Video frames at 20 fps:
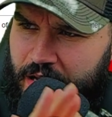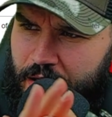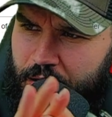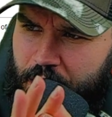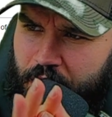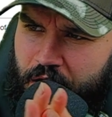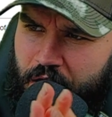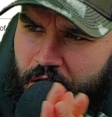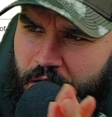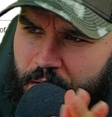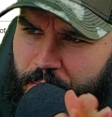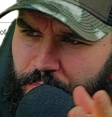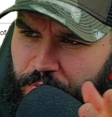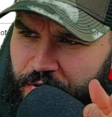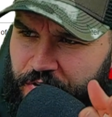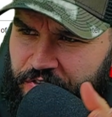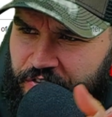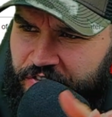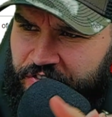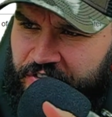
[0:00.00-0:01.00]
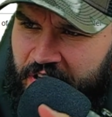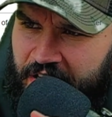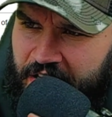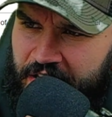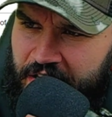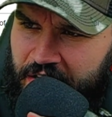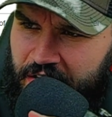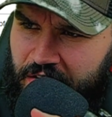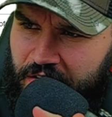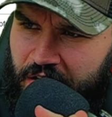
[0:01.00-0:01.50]
Princes
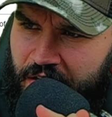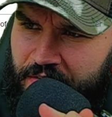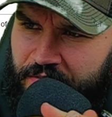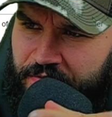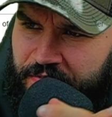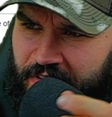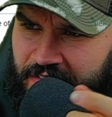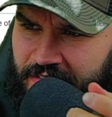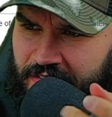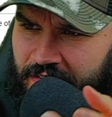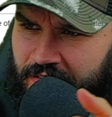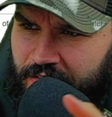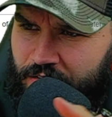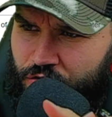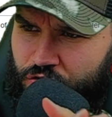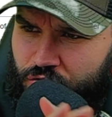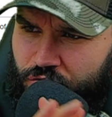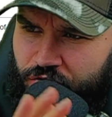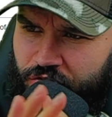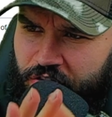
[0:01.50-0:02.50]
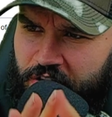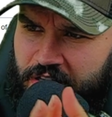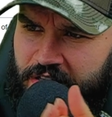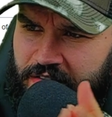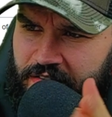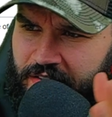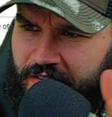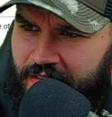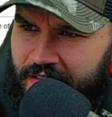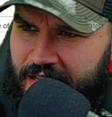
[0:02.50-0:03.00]
Daniel and Vasil Shuski
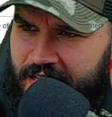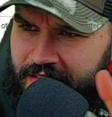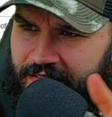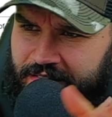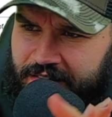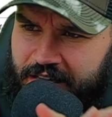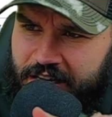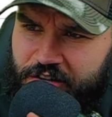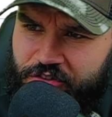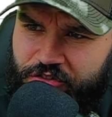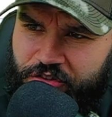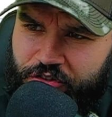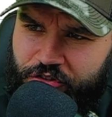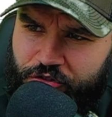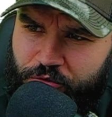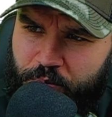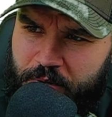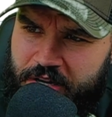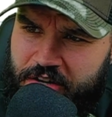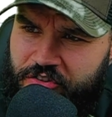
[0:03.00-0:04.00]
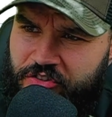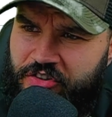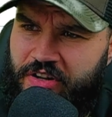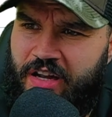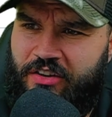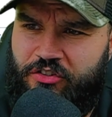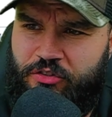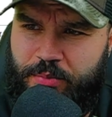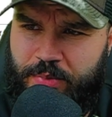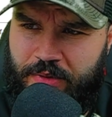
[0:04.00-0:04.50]
to lay siege to the Swedish
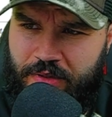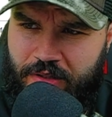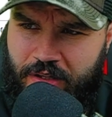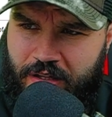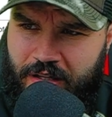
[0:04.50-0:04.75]
castle